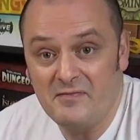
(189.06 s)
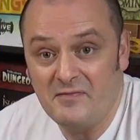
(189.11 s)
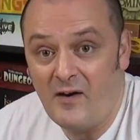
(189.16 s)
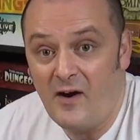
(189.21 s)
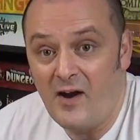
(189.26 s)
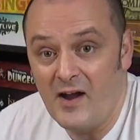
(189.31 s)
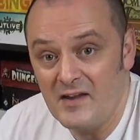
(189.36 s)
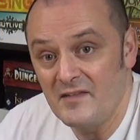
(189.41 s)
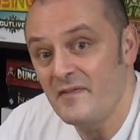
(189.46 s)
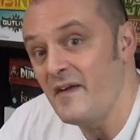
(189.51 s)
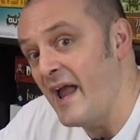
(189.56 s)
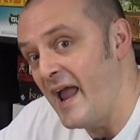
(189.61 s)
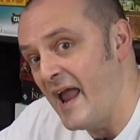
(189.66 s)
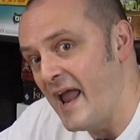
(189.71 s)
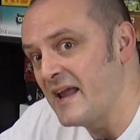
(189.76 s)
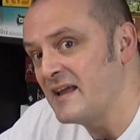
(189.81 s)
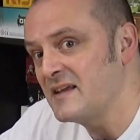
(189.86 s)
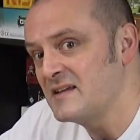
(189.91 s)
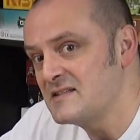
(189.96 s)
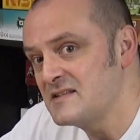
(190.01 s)
5
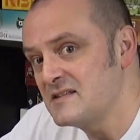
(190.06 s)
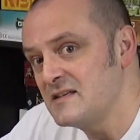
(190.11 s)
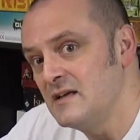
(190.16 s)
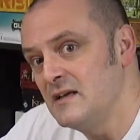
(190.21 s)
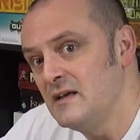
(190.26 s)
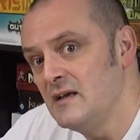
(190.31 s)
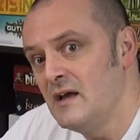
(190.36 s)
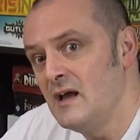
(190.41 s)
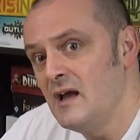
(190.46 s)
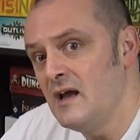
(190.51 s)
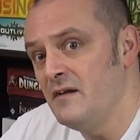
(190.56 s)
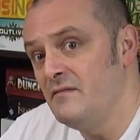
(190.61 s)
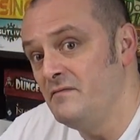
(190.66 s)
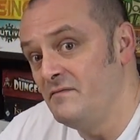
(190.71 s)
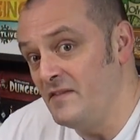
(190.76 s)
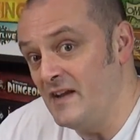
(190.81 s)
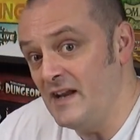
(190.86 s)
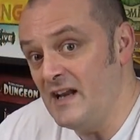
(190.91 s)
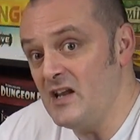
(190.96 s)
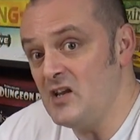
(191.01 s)
hex
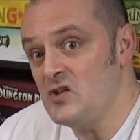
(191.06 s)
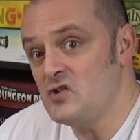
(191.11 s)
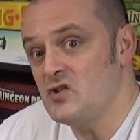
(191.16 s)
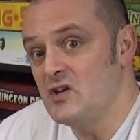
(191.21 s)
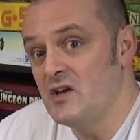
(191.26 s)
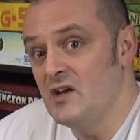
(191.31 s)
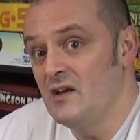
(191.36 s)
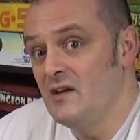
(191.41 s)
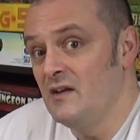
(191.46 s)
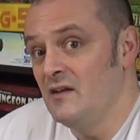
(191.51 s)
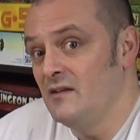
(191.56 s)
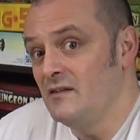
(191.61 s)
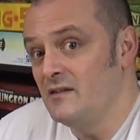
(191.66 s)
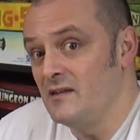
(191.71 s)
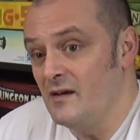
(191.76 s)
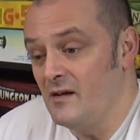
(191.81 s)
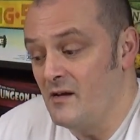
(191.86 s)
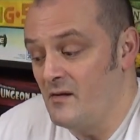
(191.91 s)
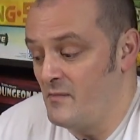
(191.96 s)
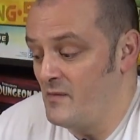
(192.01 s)
village,
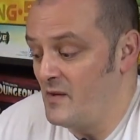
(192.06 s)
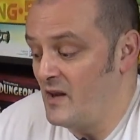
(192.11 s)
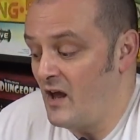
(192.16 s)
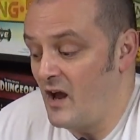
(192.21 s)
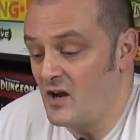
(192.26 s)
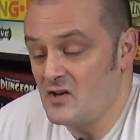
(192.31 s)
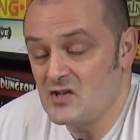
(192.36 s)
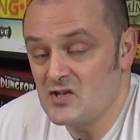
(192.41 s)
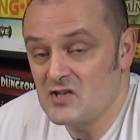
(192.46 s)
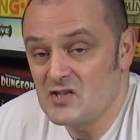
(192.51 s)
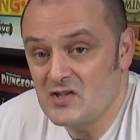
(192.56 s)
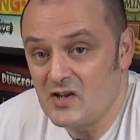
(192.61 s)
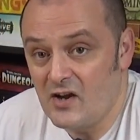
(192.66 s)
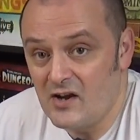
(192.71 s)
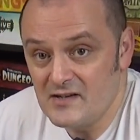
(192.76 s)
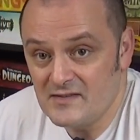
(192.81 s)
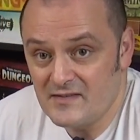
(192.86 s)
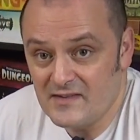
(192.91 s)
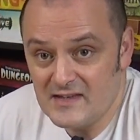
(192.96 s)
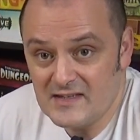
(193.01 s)
the largest
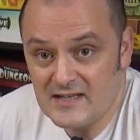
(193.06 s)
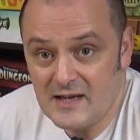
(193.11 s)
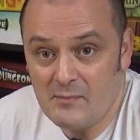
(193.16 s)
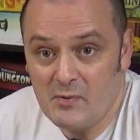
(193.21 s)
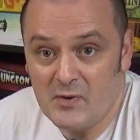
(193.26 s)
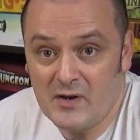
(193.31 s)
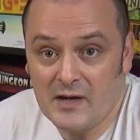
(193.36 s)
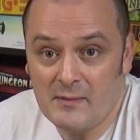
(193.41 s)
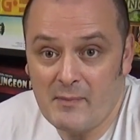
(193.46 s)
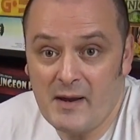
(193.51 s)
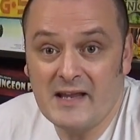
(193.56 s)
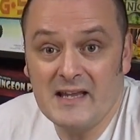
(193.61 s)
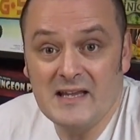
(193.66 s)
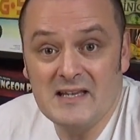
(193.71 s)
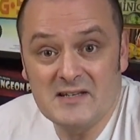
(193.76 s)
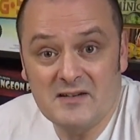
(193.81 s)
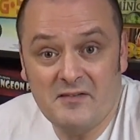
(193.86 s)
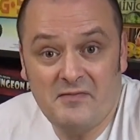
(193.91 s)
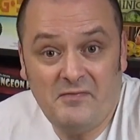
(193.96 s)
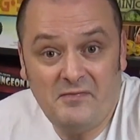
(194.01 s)
size of the temple you're going to make
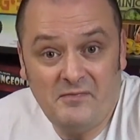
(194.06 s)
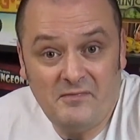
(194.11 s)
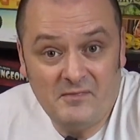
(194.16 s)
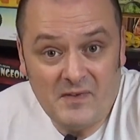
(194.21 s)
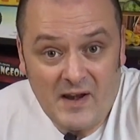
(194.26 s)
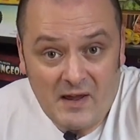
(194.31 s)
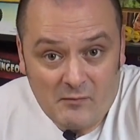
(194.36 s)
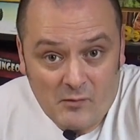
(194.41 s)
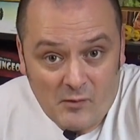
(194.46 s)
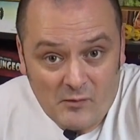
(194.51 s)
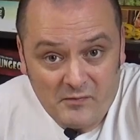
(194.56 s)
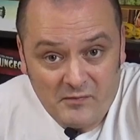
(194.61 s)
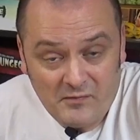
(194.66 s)
is a level